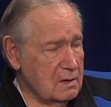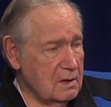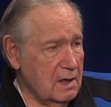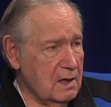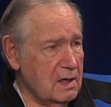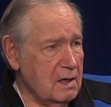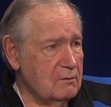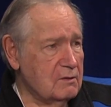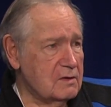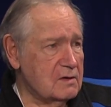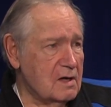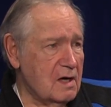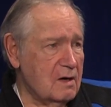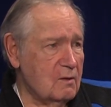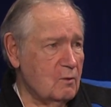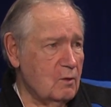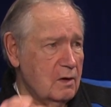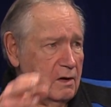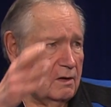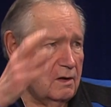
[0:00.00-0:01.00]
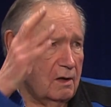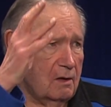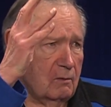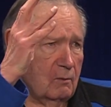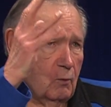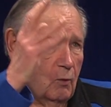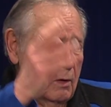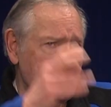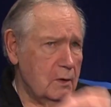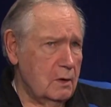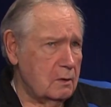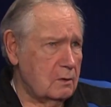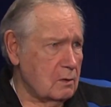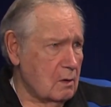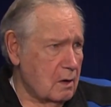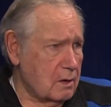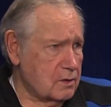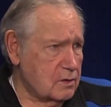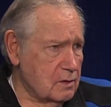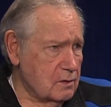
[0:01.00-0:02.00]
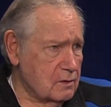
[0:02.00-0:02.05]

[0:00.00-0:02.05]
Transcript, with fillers: Then he was on one of them women talk